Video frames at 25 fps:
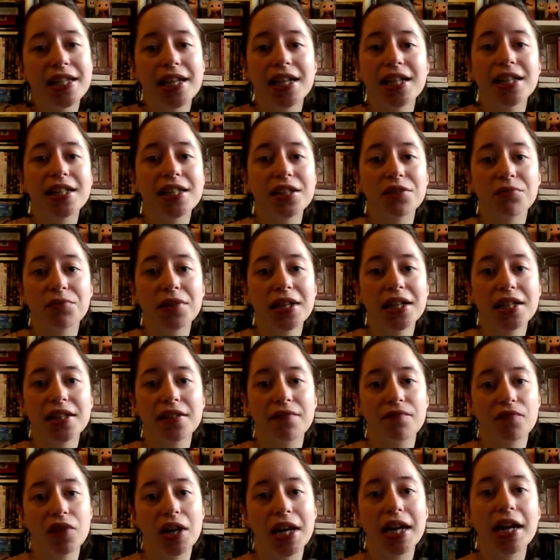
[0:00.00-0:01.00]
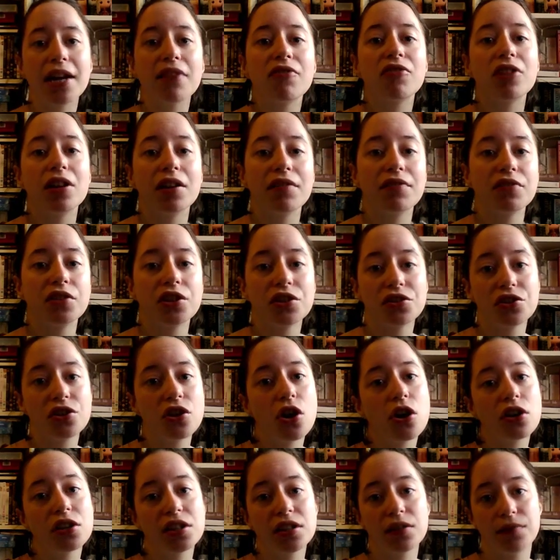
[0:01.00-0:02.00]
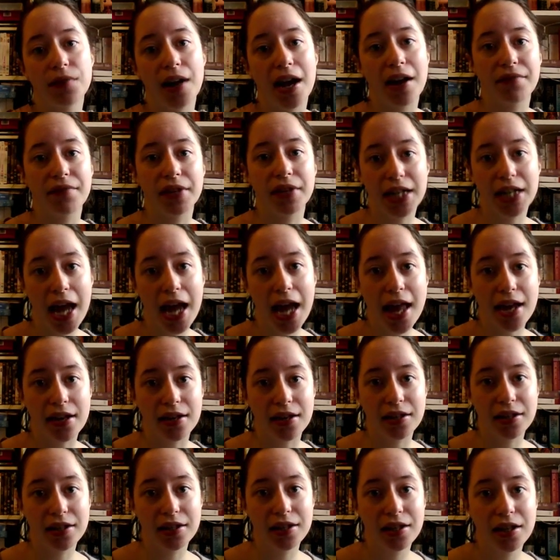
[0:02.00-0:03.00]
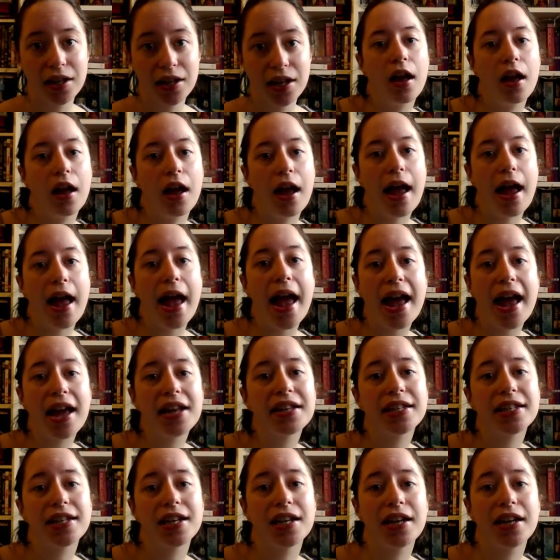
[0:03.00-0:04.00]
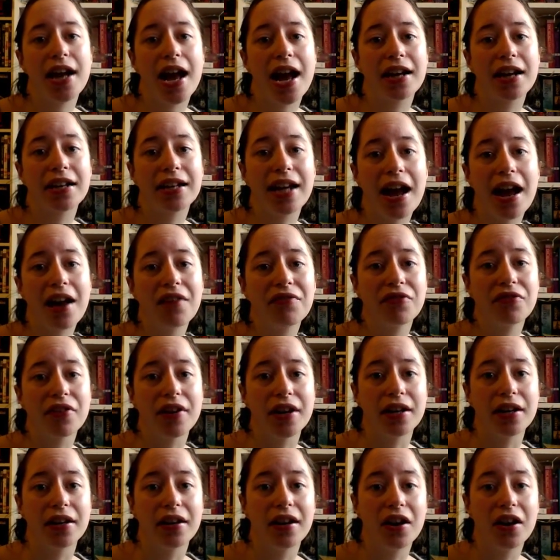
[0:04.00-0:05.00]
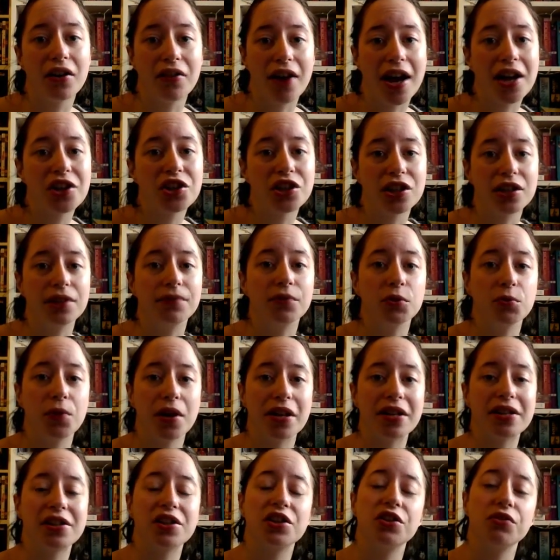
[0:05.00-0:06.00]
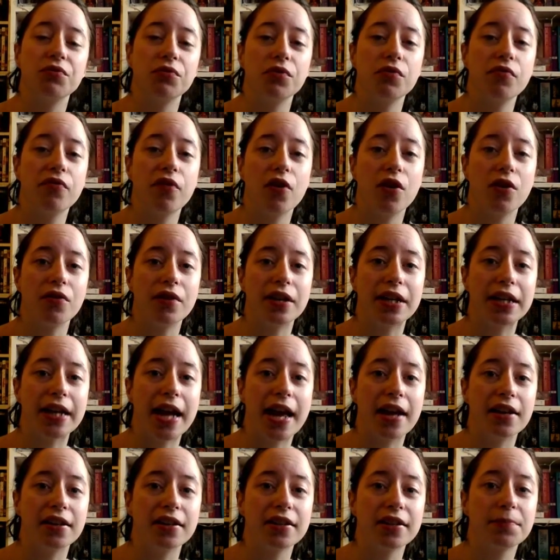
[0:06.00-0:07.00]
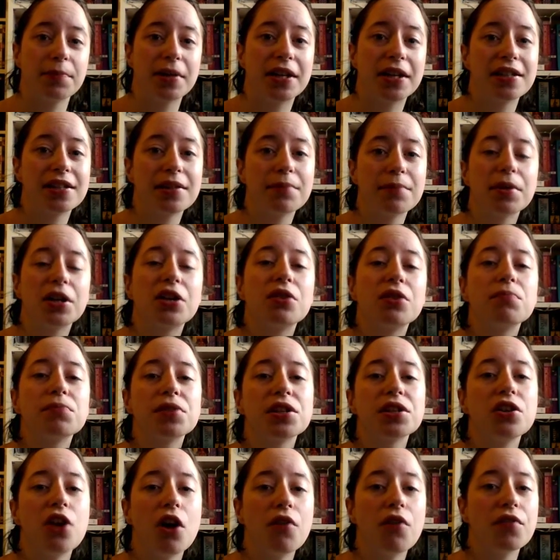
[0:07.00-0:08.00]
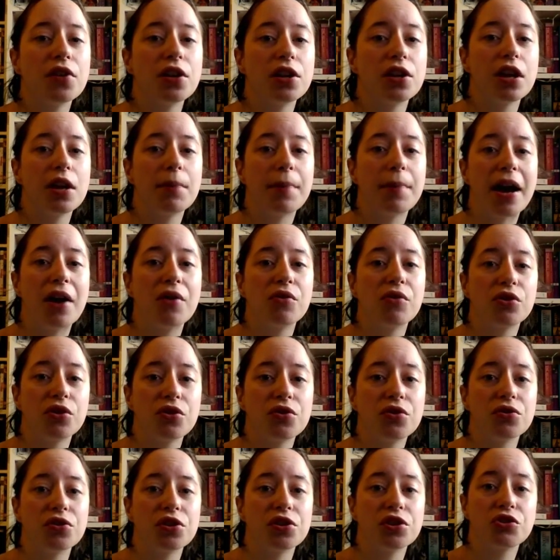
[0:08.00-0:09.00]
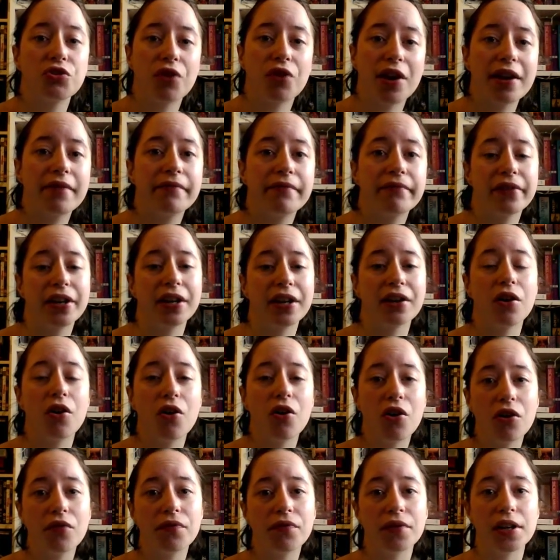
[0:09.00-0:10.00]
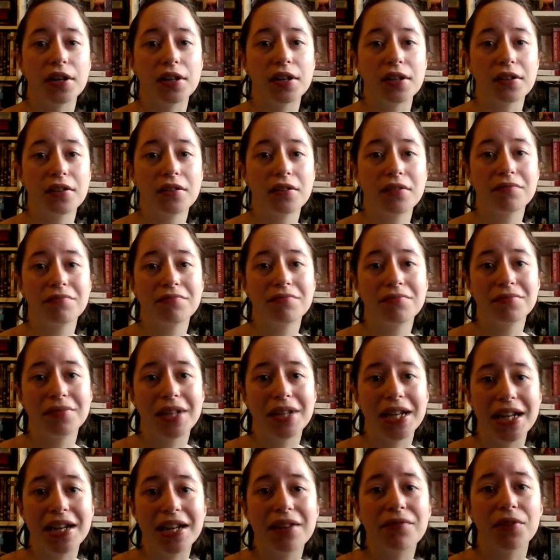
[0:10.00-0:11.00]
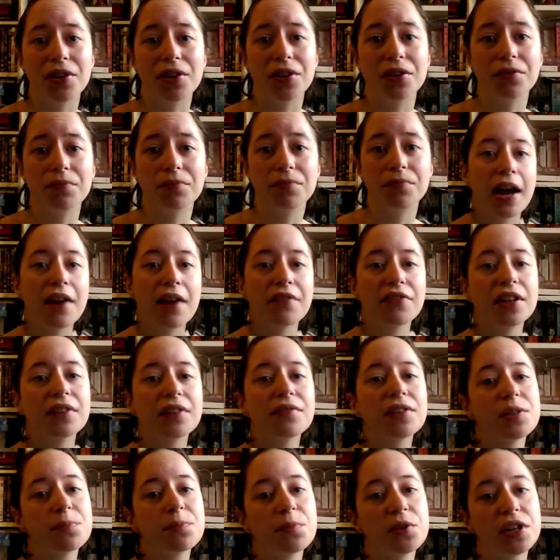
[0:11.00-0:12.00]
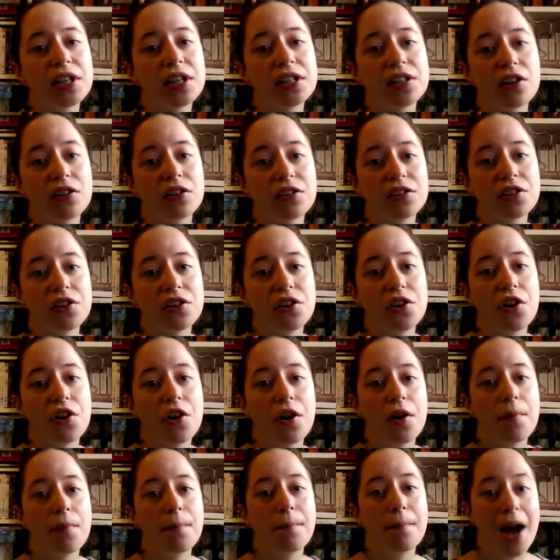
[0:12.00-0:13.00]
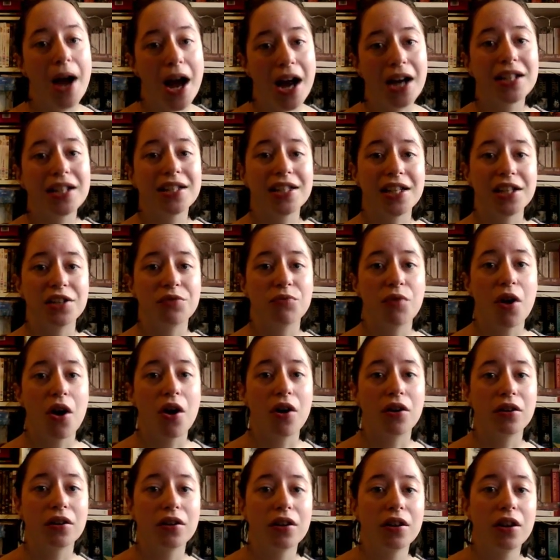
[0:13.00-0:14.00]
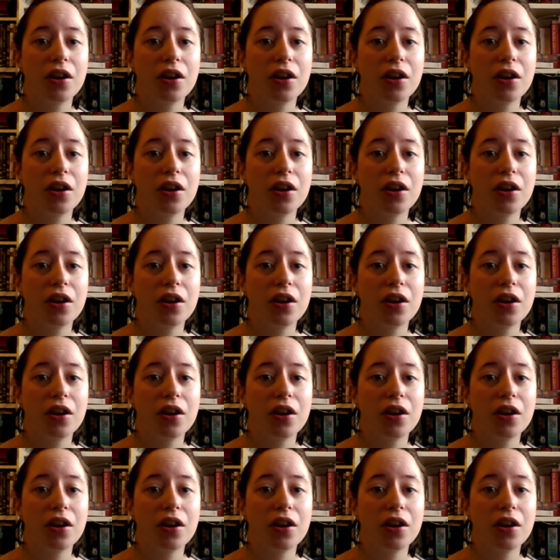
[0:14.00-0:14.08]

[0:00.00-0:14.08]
It's the reason that Heathcliff does not survive in the end. Hareton and Catherine are actually the ones that you root for in the end, because it becomes a novel about good triumphing over evil. I think this book is also marketed wrong.